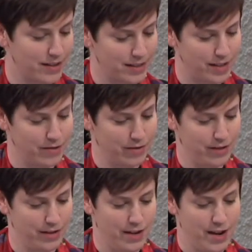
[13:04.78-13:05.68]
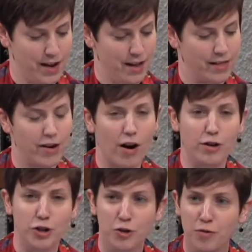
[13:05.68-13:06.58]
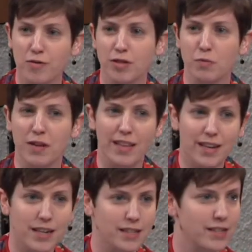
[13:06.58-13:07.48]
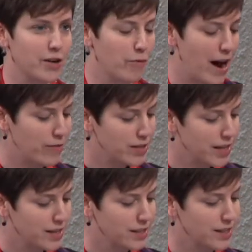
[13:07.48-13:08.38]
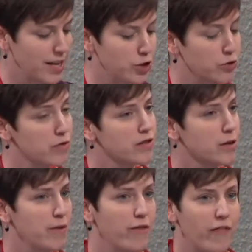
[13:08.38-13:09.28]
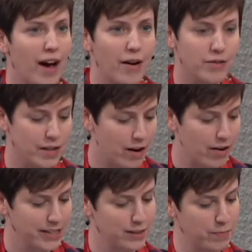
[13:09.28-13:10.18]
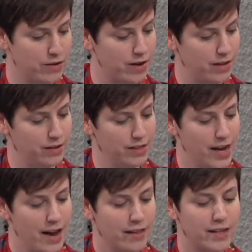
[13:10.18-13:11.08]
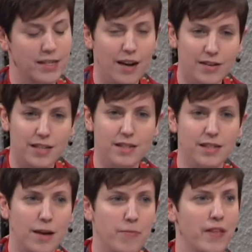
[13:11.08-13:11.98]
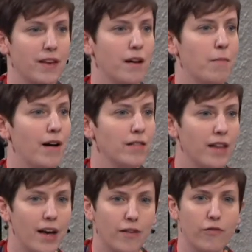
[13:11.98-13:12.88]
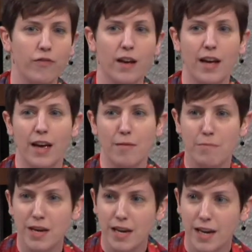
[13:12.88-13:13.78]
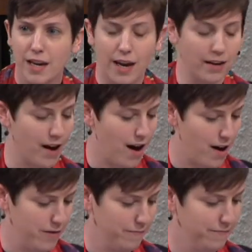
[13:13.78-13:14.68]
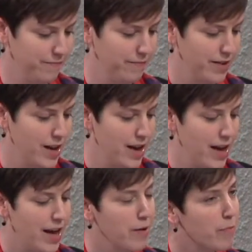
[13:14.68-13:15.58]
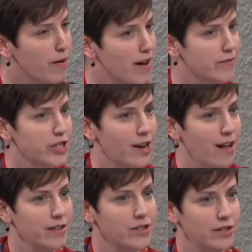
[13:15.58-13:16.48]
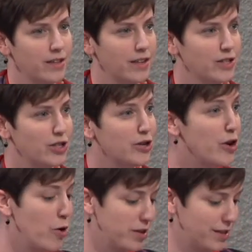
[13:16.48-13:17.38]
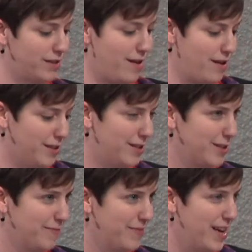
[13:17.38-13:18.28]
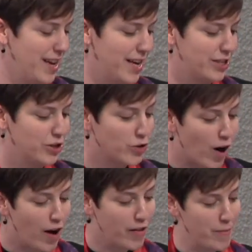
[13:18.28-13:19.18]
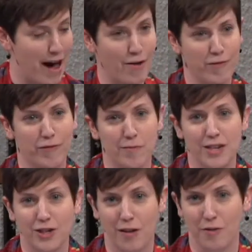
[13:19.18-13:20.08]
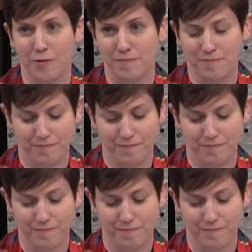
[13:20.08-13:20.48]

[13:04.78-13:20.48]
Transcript: sealed. There are truths within us and around us, and truth to be found in our experience that tells us something about life and meaning and God. Improv challenges us to notice these and to draw them out from each other.